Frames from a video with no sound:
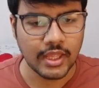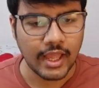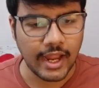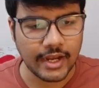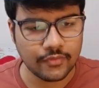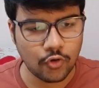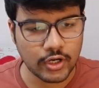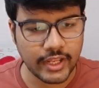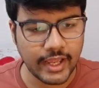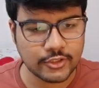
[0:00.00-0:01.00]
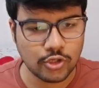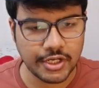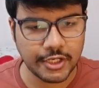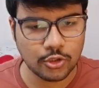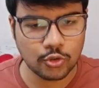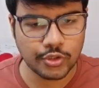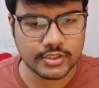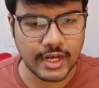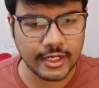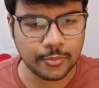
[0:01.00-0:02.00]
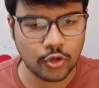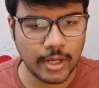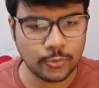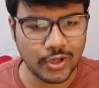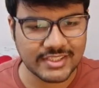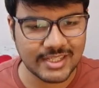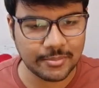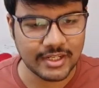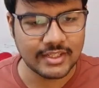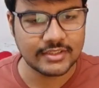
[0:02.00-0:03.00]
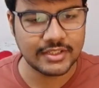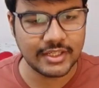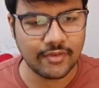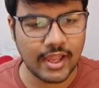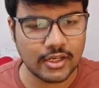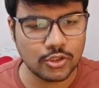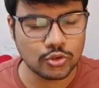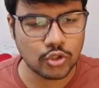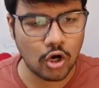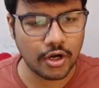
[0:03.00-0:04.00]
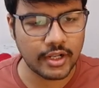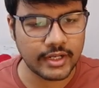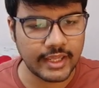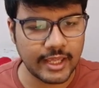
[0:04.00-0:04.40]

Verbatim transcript: and what I actually need to do is write a program to accept three values order A,